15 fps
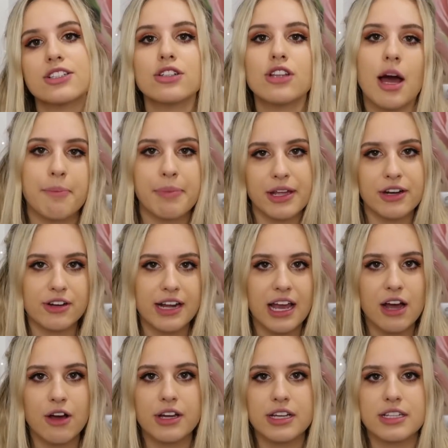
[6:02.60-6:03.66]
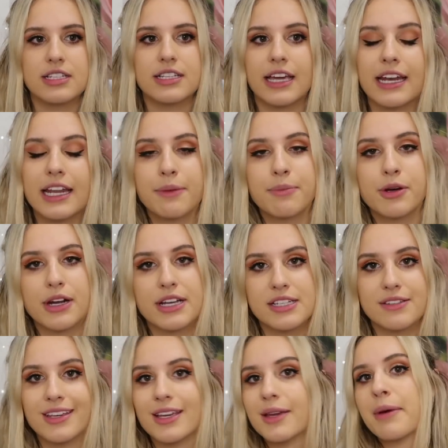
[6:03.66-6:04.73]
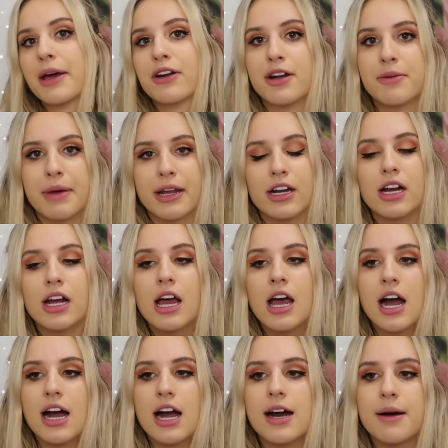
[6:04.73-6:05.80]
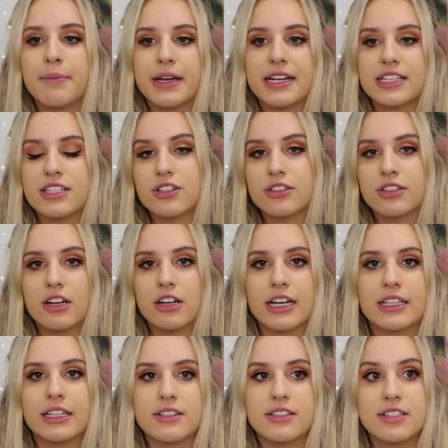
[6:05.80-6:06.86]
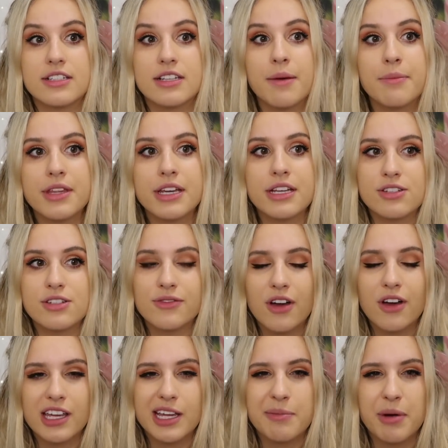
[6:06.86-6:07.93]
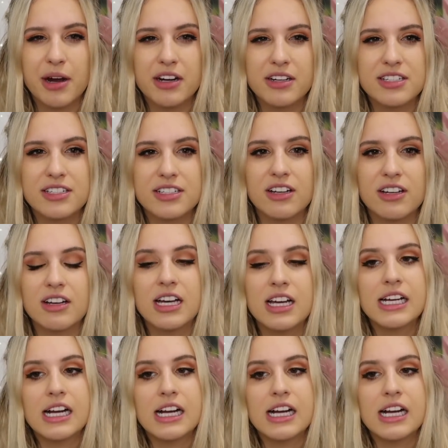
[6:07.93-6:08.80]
are a lot better now. It's getting progressively better and better, but it's still not great. Some things are falling apart still.